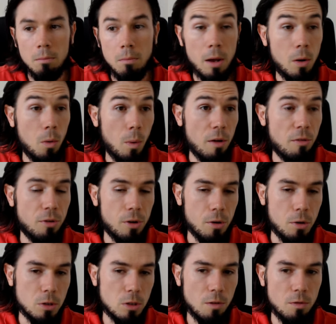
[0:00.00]
By the way, for
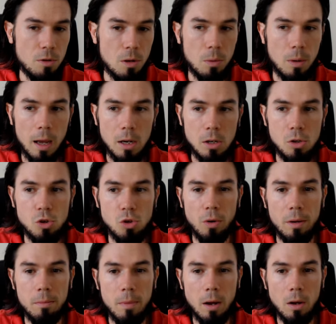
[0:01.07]
those of you that would like to
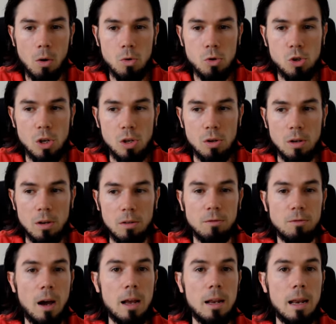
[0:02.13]
join my coaching, you can
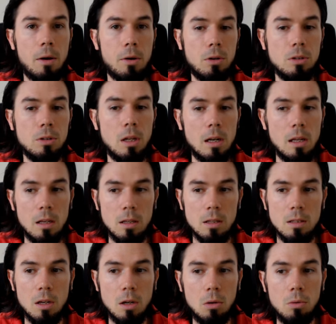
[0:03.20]
find out all the
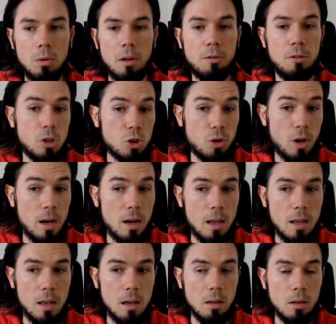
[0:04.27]
links, including for
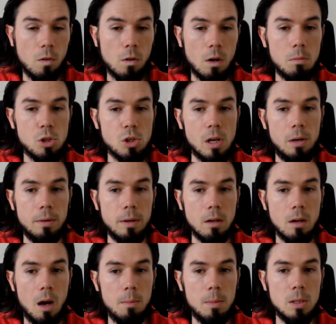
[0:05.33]
trading, in the description or in
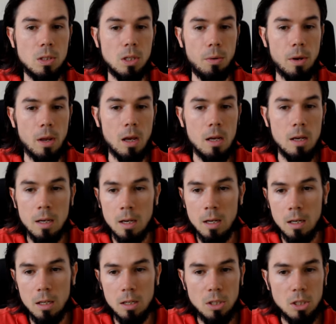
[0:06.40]
comments area.
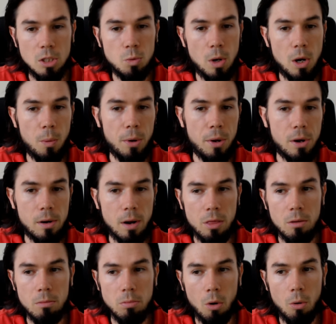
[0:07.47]
This is where we are at
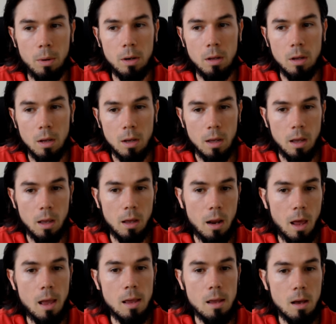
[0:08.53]
the moment in
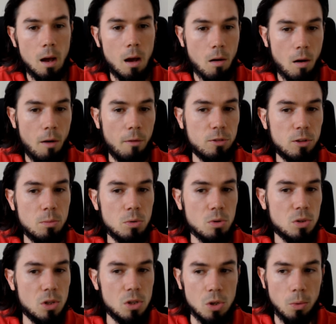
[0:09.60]
a uh, comfortable
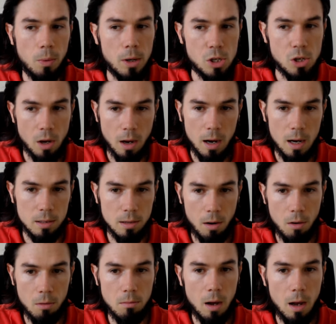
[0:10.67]
situation, guys. I
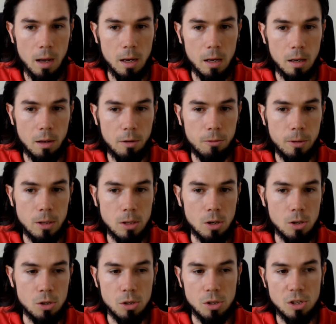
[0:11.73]
don't mind if we
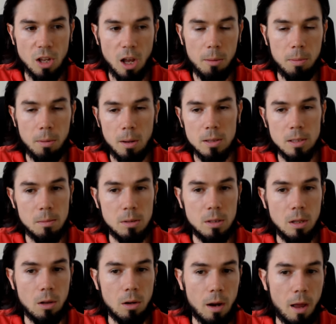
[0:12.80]
touch the stop loss. I'm
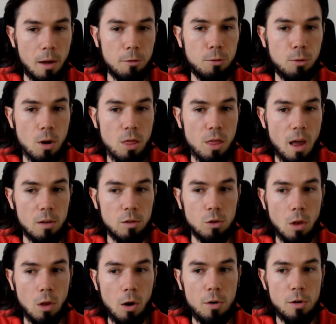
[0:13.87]
still going to have
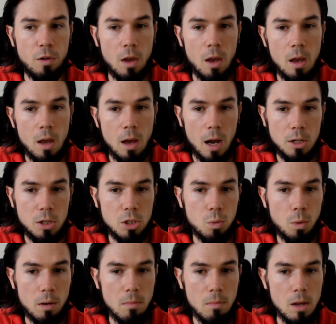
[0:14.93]
$4,000. I just
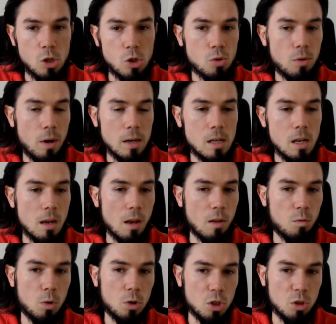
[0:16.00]
want to make sure I take
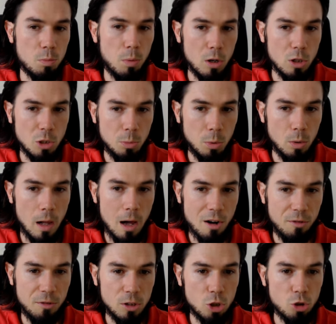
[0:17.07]
as much as possible out
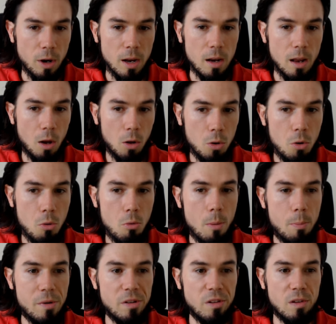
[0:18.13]
of a trade that could
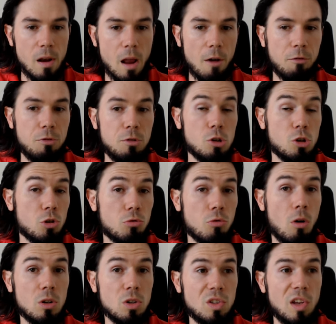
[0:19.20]
represent after a
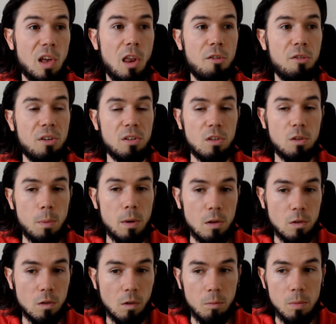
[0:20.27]
strong sell-off in the
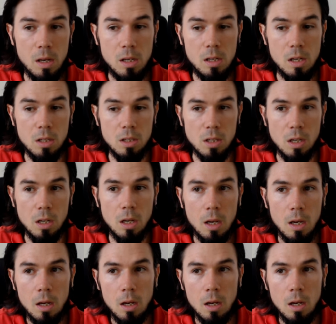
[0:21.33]
space of BTC,